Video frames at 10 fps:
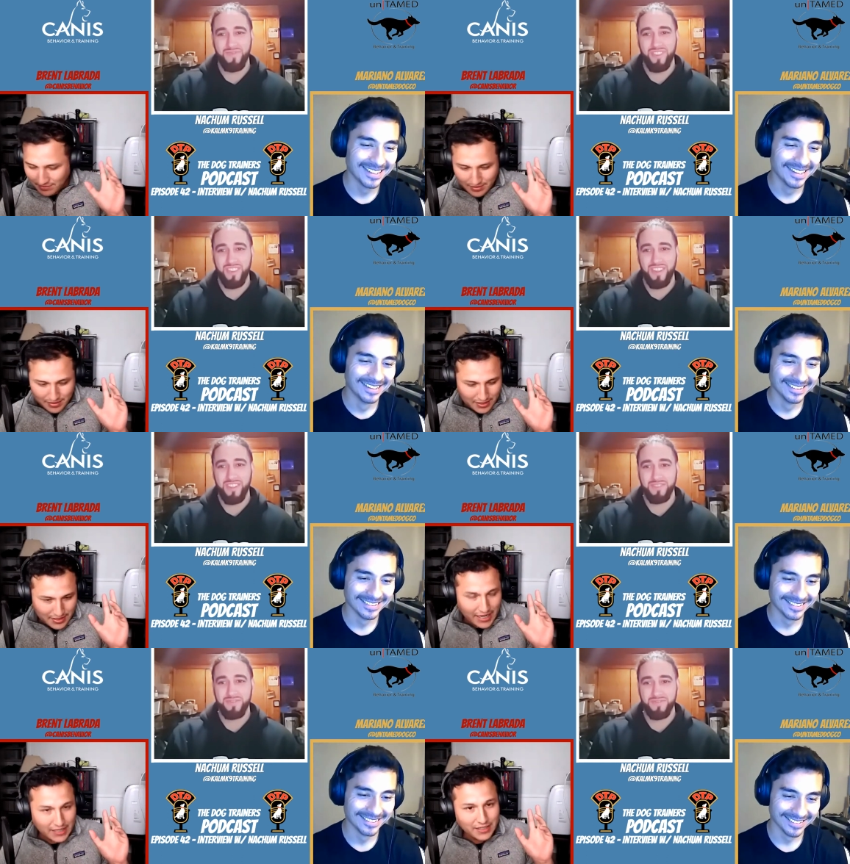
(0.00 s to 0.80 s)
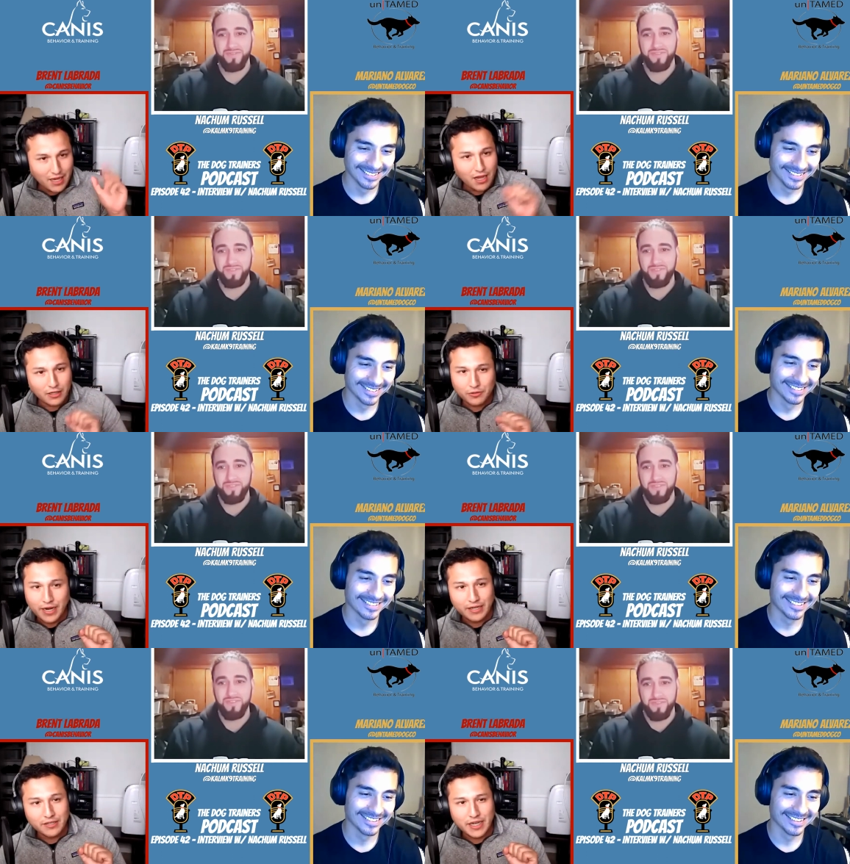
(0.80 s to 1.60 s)
Speaker 1: the Daily Dog
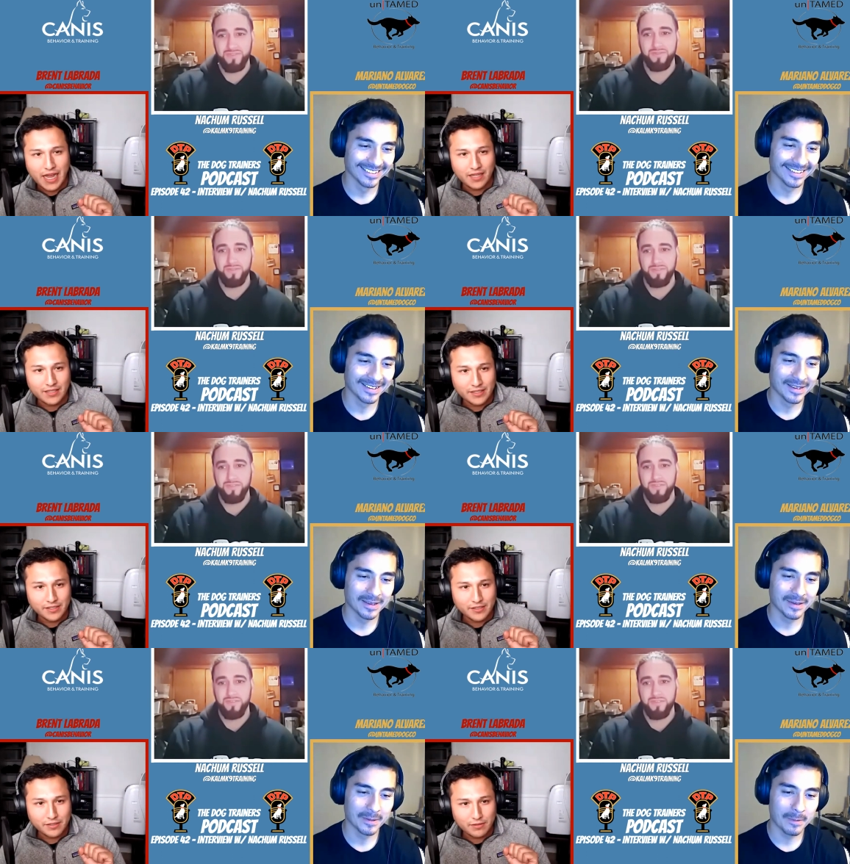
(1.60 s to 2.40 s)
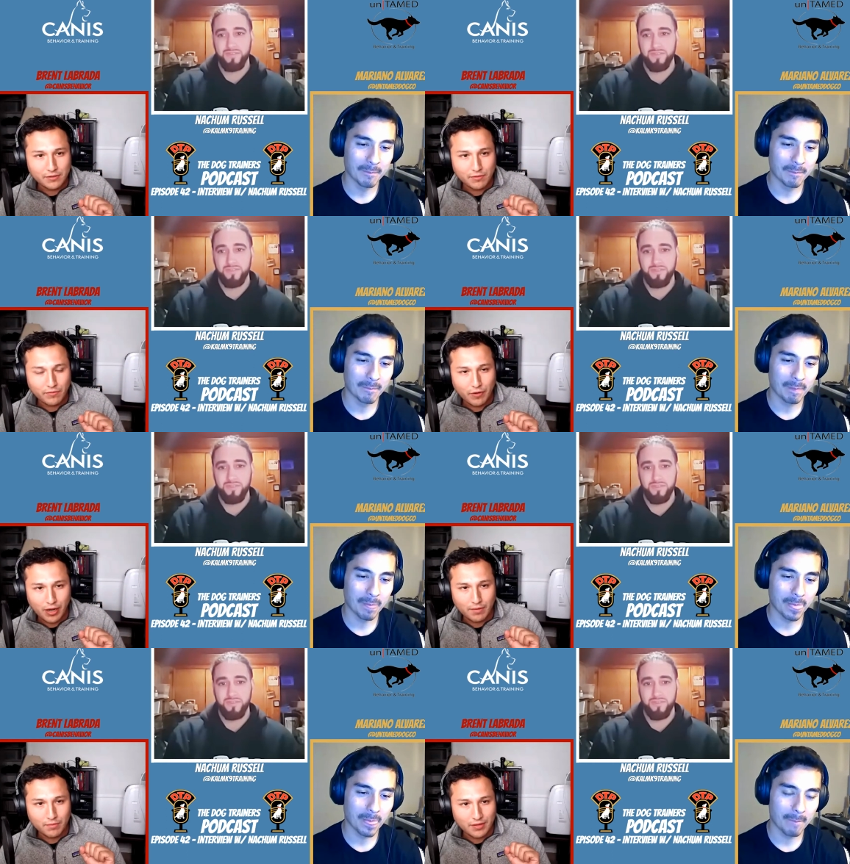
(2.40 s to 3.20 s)
Trainer Challenge
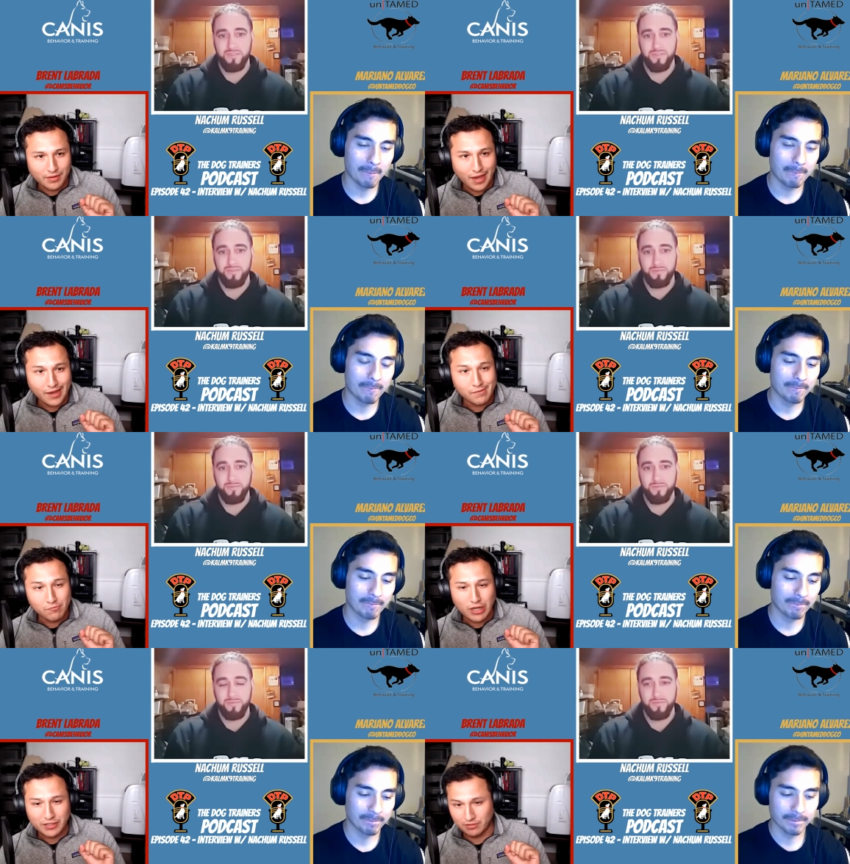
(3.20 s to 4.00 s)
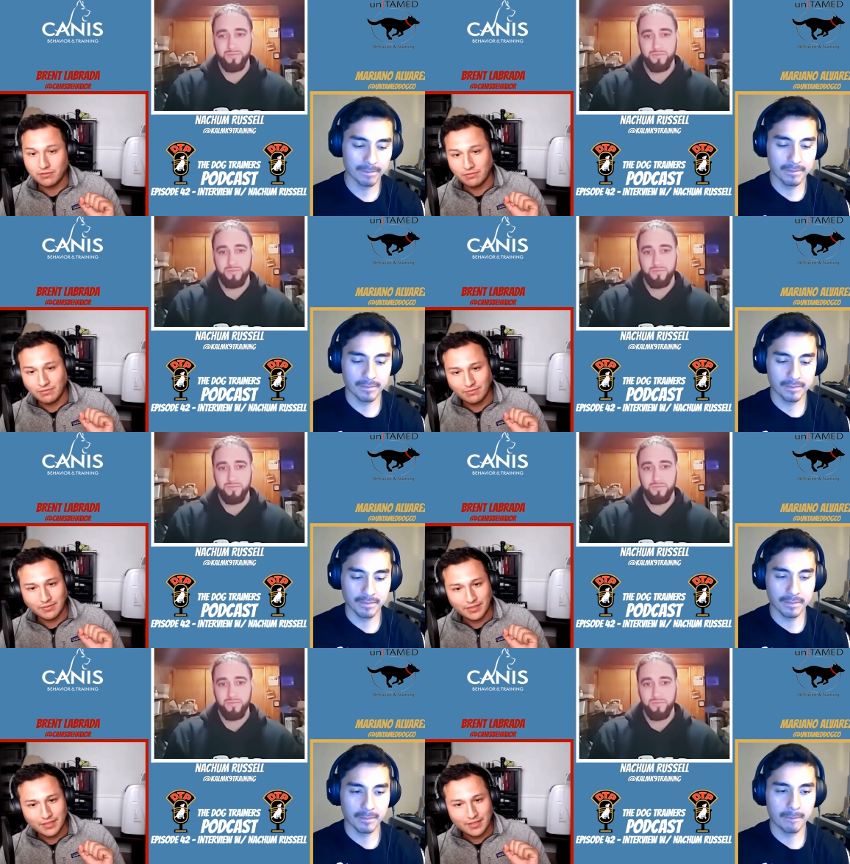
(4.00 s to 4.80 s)
from Nachum Russell.
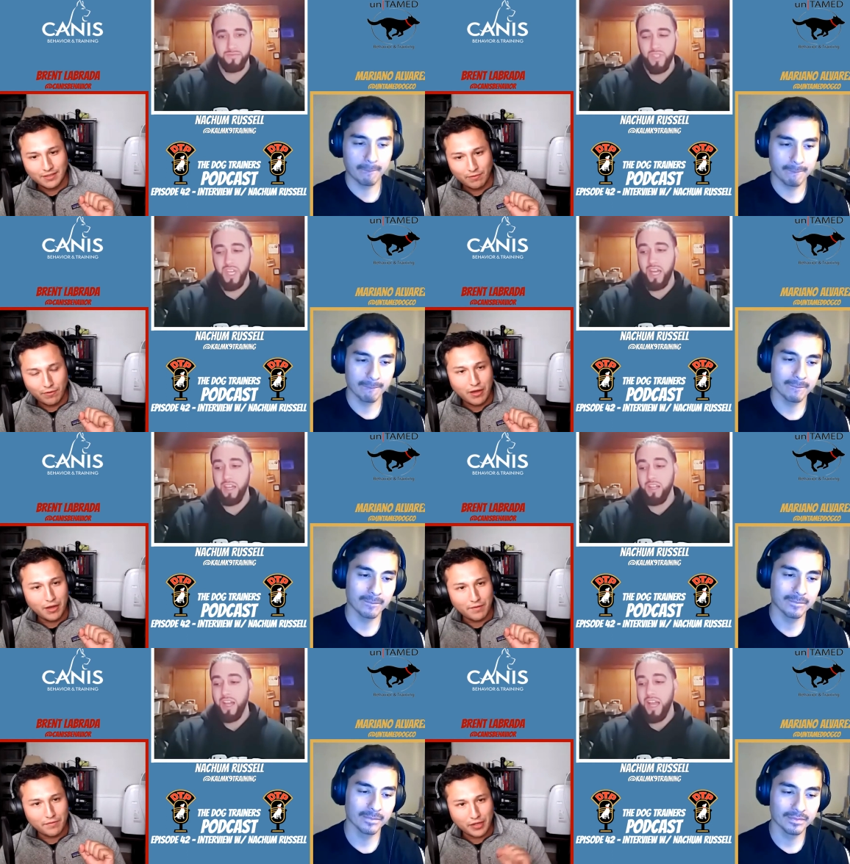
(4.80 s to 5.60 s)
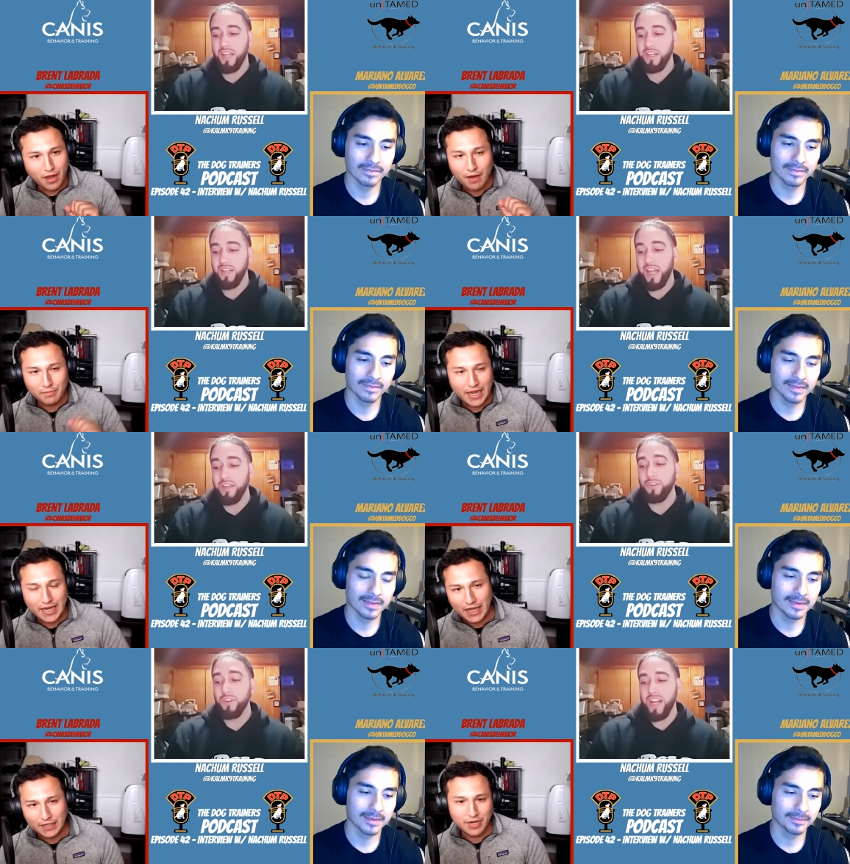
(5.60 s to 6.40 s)
Speaker 2: Yeah. And, and,
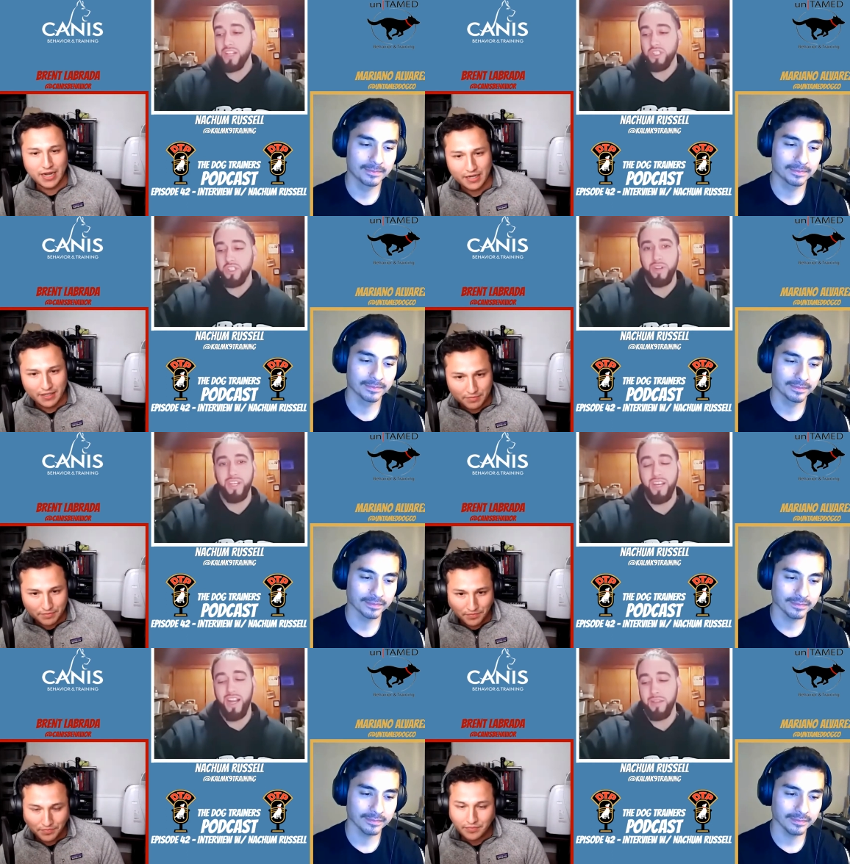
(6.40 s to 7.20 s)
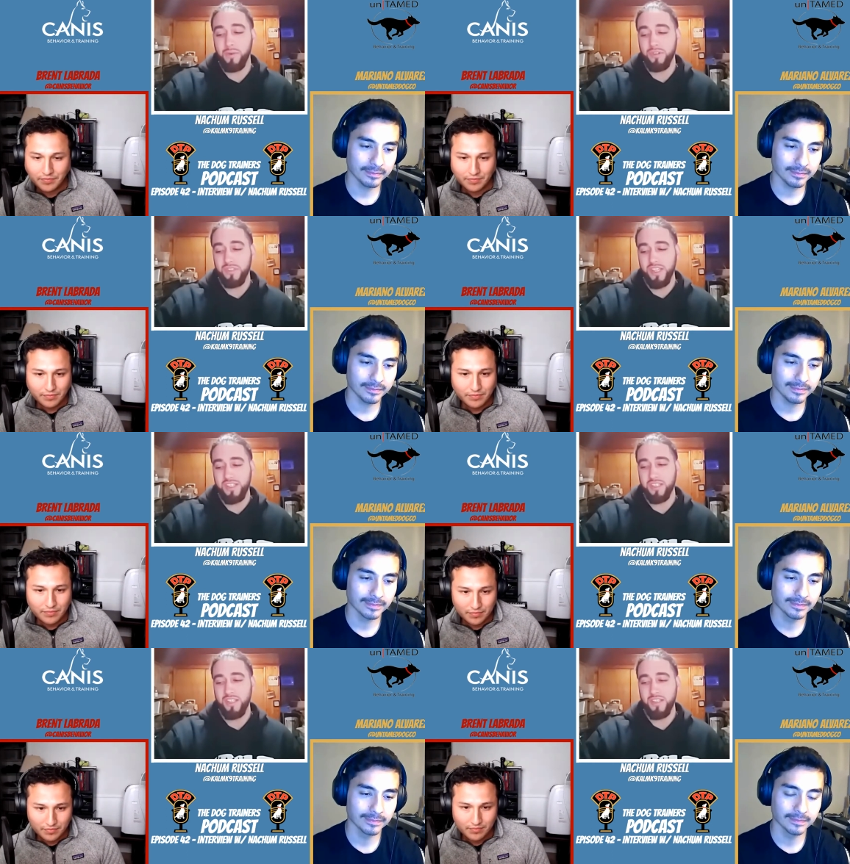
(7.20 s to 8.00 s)
if you're actually doing it, anyone who's
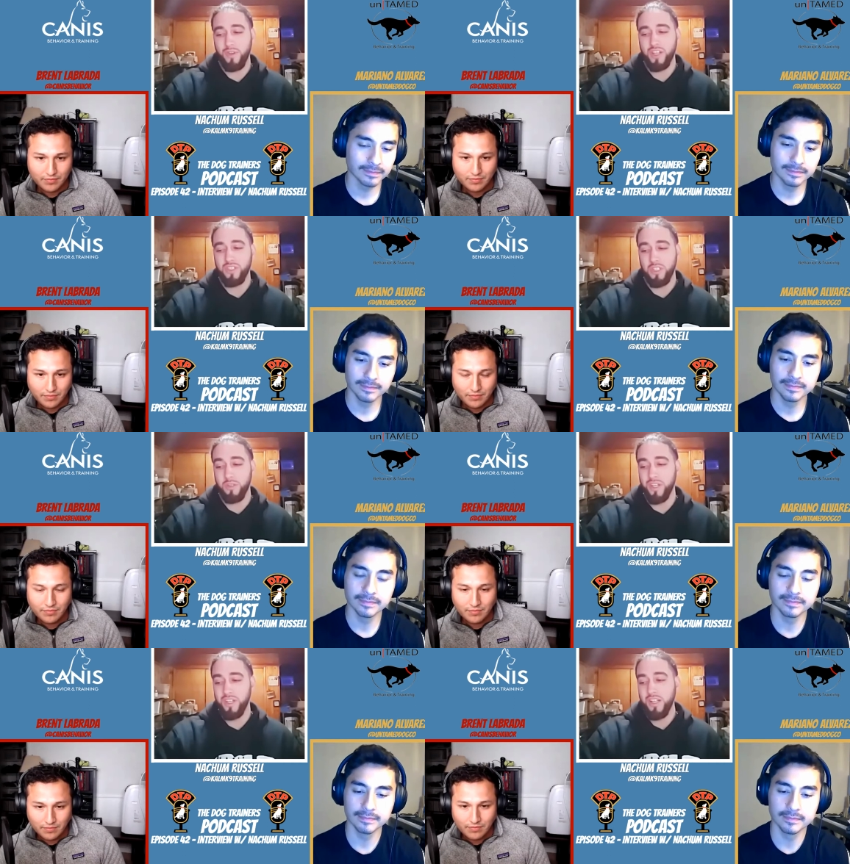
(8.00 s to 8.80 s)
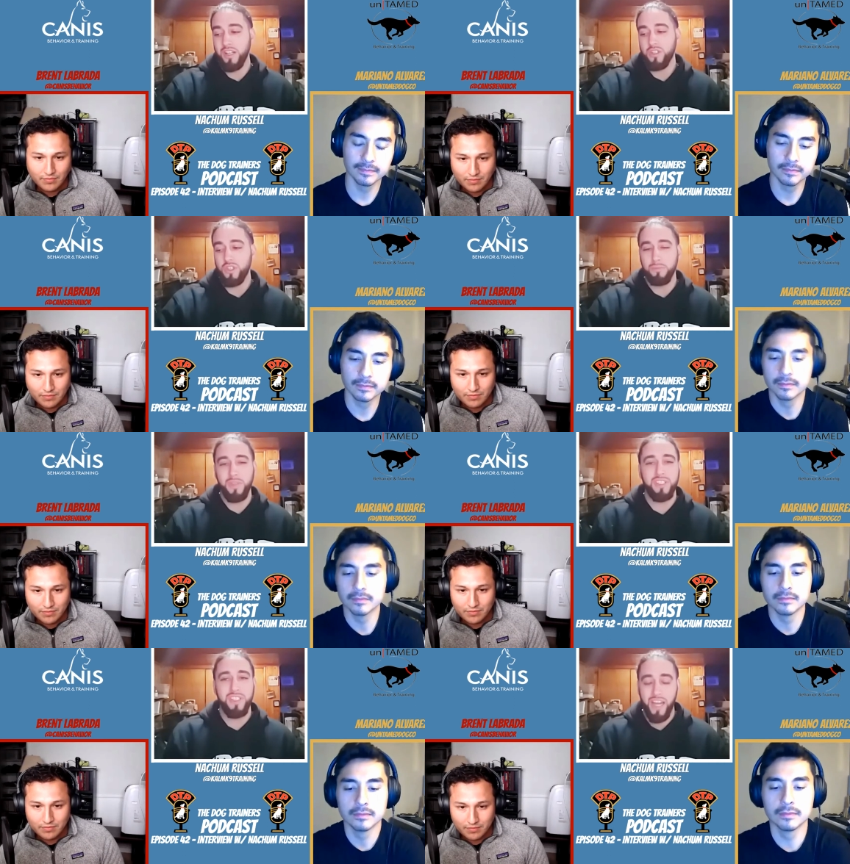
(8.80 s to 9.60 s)
listening to this, if you actually do it, shoot
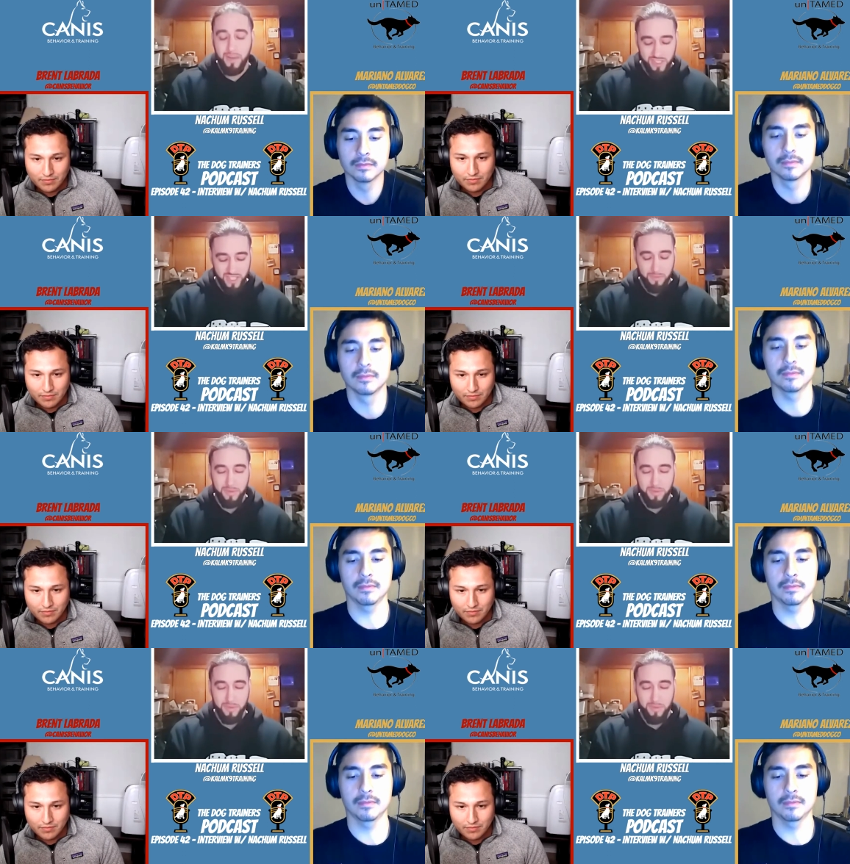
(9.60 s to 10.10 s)
me a DM and tell